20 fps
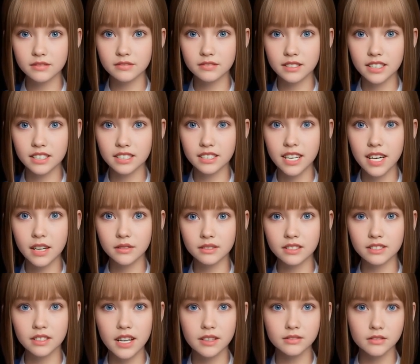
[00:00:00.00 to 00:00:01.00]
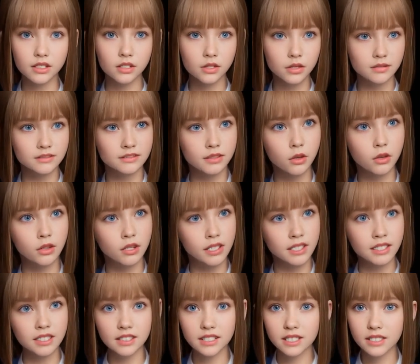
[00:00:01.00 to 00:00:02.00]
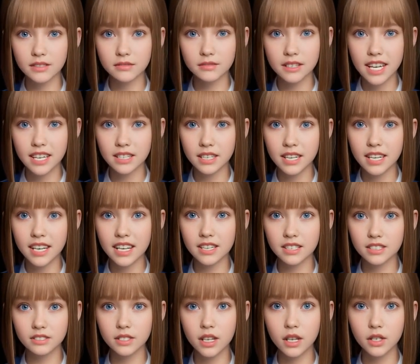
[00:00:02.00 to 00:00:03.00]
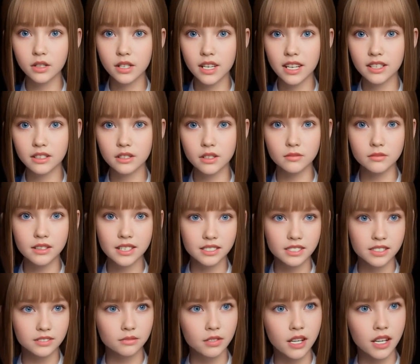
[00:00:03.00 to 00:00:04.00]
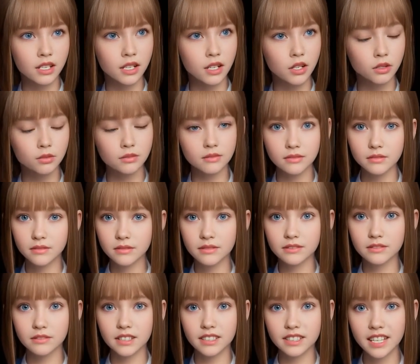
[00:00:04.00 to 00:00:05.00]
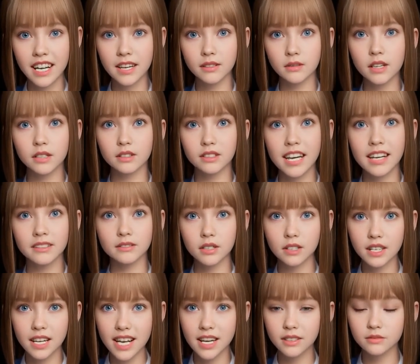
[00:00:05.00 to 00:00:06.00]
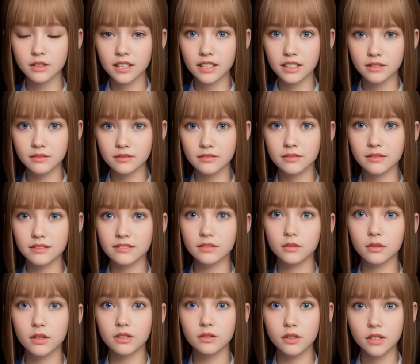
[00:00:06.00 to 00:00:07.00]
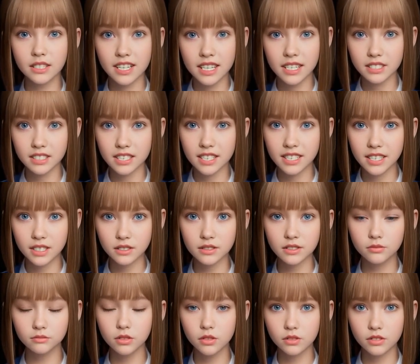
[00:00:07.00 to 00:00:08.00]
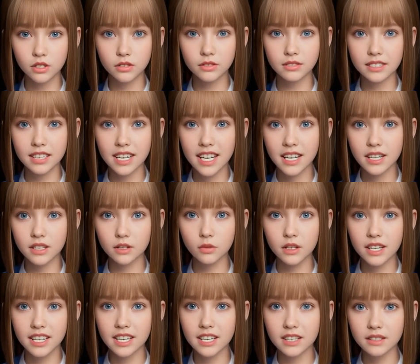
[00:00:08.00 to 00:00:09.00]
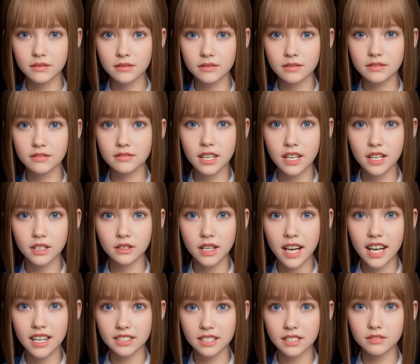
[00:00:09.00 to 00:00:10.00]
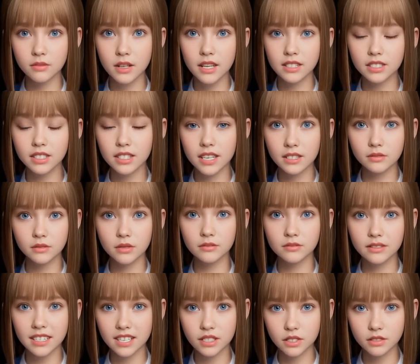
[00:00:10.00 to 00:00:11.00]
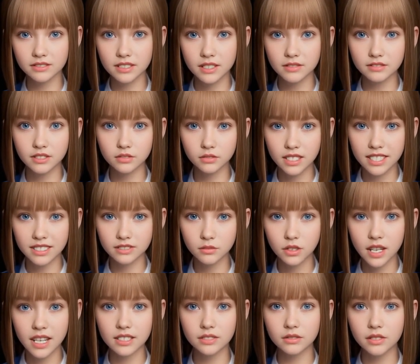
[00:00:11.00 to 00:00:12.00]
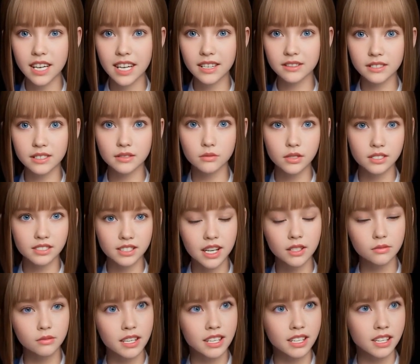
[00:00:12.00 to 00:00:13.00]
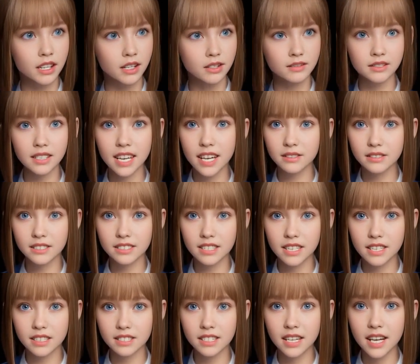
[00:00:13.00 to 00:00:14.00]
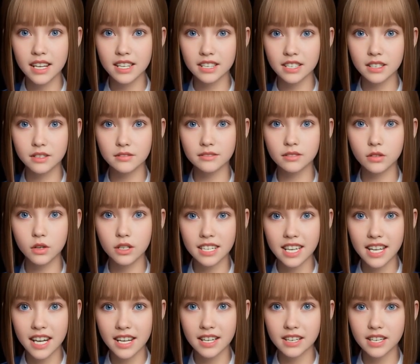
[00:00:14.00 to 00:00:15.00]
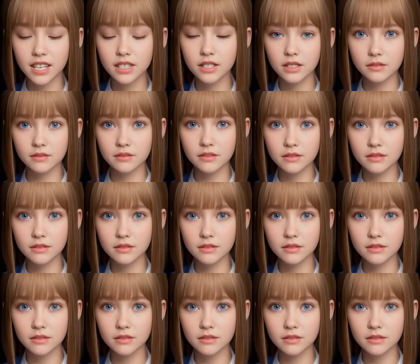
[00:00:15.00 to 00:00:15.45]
the subtropical forest, and a control on urban sprawl. But that will never happen. We will continue to pollute the air we. Our last president repealed the Clean Water Act, which had been in effect since 1948 and